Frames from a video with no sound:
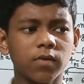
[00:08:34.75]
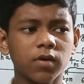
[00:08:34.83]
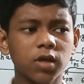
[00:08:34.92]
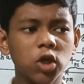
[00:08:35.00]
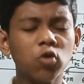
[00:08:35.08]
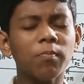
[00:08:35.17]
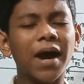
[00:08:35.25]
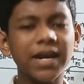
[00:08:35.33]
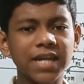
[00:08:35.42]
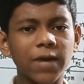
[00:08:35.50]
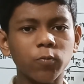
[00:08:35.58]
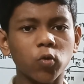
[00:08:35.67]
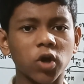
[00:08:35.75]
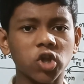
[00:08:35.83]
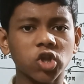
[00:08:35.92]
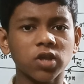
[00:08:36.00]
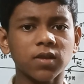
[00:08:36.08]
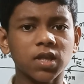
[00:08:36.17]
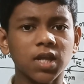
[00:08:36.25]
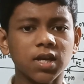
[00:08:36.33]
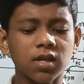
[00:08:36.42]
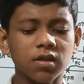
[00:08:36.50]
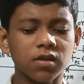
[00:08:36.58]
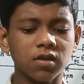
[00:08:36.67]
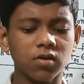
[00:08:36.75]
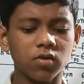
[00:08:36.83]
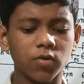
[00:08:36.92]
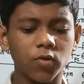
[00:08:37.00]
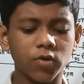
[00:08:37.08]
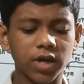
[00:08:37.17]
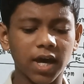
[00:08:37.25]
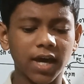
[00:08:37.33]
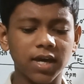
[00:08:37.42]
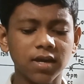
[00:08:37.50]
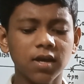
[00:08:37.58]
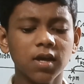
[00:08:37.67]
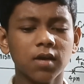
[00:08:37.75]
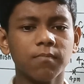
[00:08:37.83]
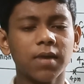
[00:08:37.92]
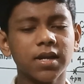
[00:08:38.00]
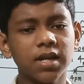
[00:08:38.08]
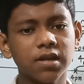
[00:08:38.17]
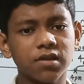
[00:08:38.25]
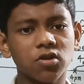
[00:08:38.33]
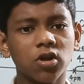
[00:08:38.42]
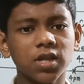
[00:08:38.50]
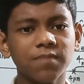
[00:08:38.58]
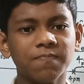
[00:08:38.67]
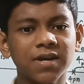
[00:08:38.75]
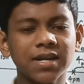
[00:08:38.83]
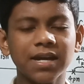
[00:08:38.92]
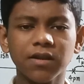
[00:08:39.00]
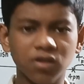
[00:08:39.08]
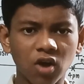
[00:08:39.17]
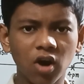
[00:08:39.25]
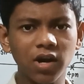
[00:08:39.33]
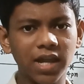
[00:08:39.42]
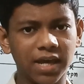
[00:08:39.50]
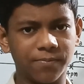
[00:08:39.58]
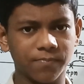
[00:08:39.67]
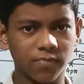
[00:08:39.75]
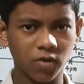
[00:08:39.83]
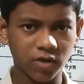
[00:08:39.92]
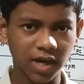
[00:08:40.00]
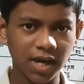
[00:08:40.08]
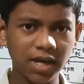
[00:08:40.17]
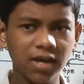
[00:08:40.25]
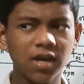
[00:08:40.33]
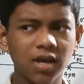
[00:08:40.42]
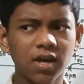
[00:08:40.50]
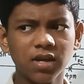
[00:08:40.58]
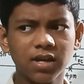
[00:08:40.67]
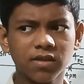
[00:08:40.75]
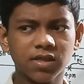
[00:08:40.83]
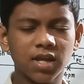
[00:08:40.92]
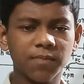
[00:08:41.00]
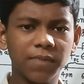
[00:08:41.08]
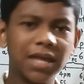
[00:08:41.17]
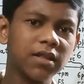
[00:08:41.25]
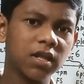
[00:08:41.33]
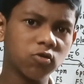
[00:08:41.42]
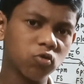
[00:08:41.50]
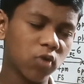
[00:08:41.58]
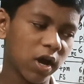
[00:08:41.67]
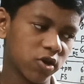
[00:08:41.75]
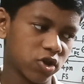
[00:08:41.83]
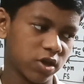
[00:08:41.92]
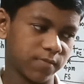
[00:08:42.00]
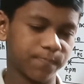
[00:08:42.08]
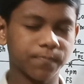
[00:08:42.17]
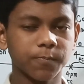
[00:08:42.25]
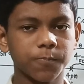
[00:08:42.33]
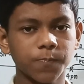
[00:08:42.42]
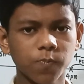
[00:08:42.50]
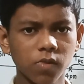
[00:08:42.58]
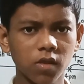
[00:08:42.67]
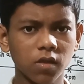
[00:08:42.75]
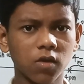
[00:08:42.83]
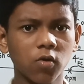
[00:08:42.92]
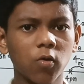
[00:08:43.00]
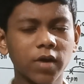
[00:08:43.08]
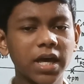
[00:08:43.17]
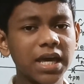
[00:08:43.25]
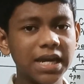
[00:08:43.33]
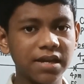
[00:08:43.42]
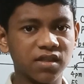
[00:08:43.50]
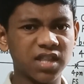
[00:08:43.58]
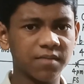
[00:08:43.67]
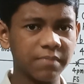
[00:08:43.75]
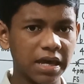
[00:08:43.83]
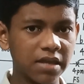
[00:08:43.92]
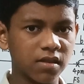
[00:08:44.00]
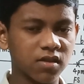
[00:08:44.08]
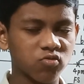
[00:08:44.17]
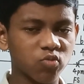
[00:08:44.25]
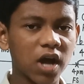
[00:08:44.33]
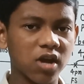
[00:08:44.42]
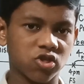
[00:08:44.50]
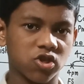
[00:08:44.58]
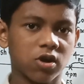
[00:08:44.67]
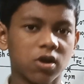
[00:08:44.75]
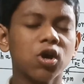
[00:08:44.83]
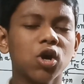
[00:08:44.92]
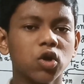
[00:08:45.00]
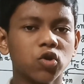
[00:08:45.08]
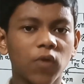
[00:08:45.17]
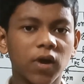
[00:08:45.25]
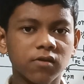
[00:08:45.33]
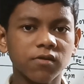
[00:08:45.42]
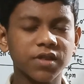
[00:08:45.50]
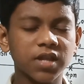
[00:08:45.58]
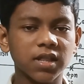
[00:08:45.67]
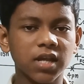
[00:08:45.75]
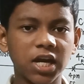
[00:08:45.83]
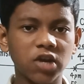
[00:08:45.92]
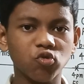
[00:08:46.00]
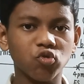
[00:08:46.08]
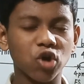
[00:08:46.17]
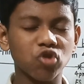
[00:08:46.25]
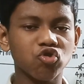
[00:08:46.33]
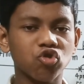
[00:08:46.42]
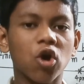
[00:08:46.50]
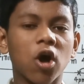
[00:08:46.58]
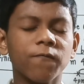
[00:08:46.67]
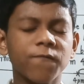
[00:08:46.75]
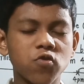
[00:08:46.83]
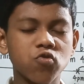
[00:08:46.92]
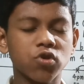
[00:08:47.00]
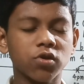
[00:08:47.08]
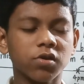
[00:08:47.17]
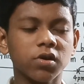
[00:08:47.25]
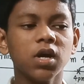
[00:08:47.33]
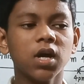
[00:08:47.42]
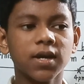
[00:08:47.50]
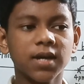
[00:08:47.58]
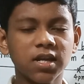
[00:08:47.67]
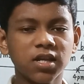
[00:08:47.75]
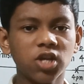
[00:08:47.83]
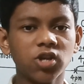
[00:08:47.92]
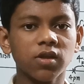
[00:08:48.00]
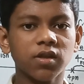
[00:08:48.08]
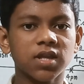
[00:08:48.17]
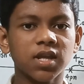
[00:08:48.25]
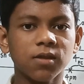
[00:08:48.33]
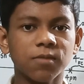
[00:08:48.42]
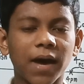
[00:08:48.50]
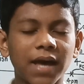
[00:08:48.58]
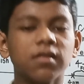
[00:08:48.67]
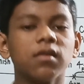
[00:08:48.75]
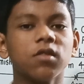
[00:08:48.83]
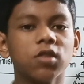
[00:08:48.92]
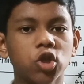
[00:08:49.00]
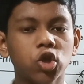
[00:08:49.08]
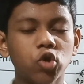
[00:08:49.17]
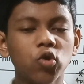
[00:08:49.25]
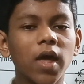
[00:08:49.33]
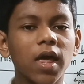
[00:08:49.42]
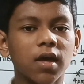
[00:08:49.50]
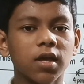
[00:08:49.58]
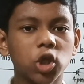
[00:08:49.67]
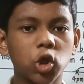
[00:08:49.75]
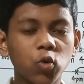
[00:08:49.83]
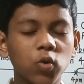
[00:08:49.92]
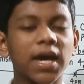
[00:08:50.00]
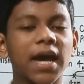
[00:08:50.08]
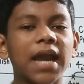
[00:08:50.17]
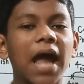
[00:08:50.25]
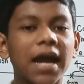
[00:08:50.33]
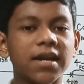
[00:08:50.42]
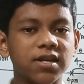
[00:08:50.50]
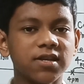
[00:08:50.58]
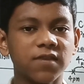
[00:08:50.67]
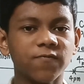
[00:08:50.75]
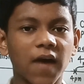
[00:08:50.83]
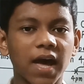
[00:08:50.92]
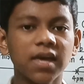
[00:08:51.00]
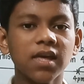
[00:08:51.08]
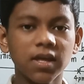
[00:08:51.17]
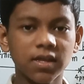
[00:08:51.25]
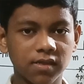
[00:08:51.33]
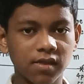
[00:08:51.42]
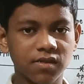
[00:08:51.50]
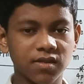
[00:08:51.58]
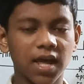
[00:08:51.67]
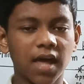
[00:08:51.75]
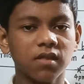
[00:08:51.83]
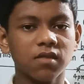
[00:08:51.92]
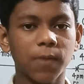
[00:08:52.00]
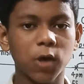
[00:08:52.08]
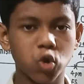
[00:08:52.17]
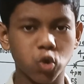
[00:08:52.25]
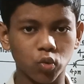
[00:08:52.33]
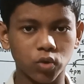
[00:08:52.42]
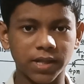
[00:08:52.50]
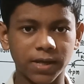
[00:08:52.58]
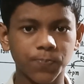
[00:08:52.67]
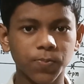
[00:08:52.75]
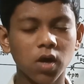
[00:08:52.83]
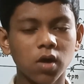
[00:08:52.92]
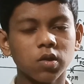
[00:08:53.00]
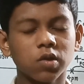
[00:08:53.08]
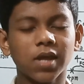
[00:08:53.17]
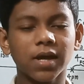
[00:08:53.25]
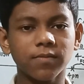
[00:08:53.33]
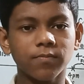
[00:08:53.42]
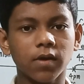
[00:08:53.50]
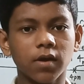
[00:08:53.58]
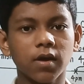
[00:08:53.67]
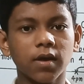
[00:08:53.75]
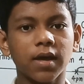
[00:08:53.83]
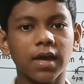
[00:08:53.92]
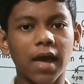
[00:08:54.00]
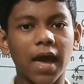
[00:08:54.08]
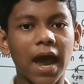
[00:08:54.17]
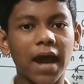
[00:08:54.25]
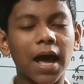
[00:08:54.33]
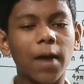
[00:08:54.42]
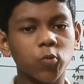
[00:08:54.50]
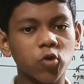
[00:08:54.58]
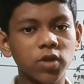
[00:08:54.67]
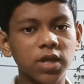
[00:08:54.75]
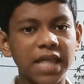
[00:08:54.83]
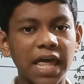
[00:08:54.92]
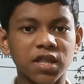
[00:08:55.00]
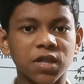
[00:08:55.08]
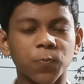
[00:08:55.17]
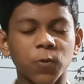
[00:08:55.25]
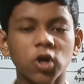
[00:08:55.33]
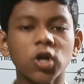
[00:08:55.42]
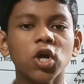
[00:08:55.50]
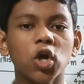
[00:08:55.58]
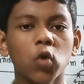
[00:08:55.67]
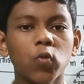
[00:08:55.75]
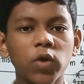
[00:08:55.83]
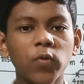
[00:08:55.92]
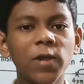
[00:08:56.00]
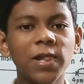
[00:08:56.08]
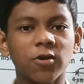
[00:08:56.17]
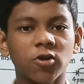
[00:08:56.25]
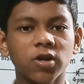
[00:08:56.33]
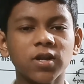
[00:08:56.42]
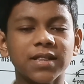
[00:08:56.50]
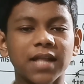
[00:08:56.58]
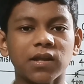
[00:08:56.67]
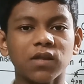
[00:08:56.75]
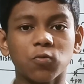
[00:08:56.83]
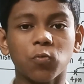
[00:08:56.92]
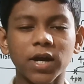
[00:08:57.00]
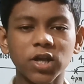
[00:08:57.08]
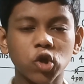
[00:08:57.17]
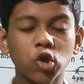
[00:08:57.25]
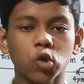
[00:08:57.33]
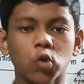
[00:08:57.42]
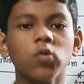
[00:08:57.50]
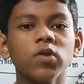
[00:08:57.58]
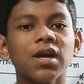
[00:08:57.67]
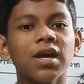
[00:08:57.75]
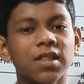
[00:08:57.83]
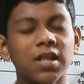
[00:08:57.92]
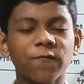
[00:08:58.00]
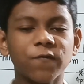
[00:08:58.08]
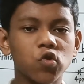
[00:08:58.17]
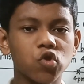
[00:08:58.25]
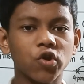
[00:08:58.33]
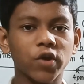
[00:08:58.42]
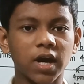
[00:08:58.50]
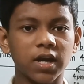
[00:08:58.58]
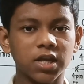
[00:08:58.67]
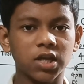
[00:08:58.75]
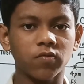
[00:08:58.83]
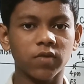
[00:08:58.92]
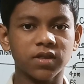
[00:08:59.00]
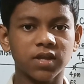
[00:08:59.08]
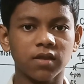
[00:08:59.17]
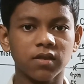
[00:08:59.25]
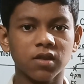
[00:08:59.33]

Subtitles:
you might have questions. That is okay, but it's only okay. It's the main introduction. Okay, it's the main structure to understand the introduction of future continuous tense. By this, you can identify this tense by shortly. So that, and after the next part, we will learn that is when to use the future continuous tense.